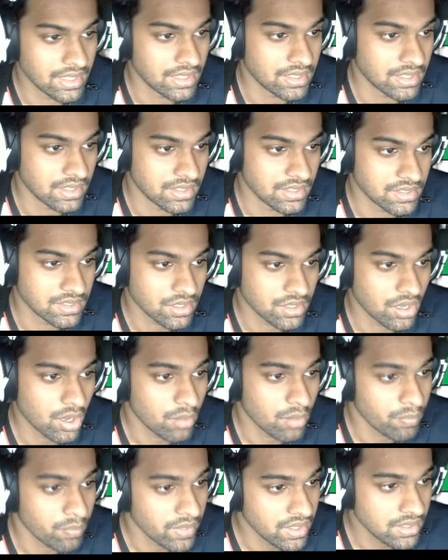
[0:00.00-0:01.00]
there's
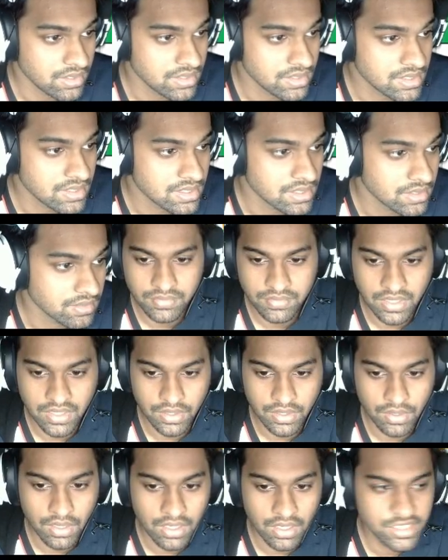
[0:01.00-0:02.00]
comments.
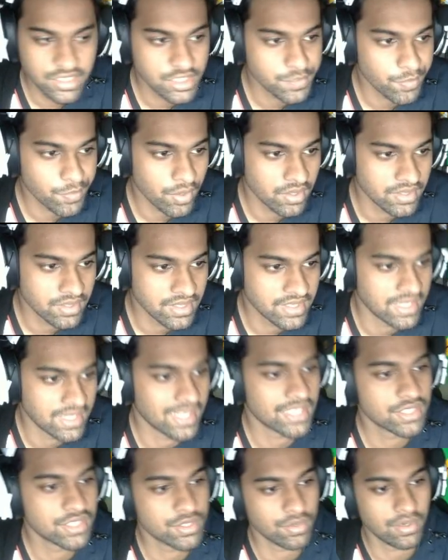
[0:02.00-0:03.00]
You'll also spot the
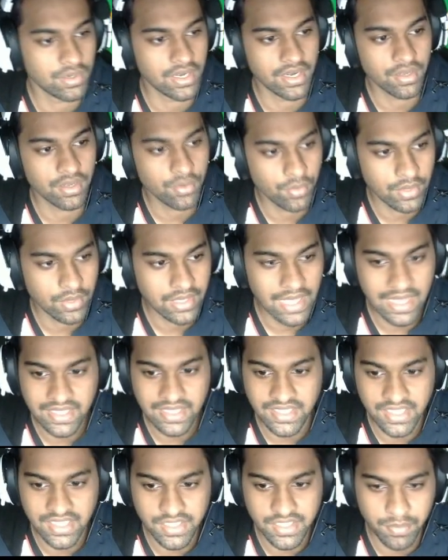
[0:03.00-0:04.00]
text tool and a quick
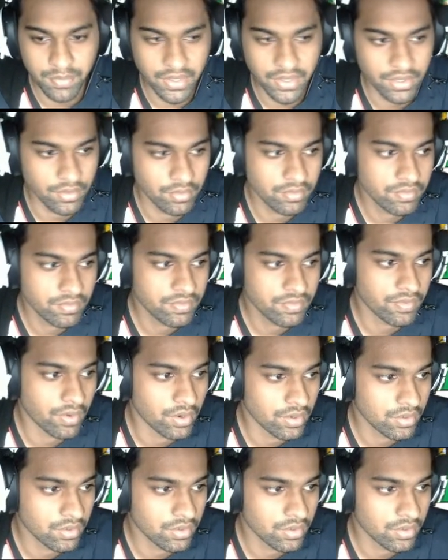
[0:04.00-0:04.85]
access menu for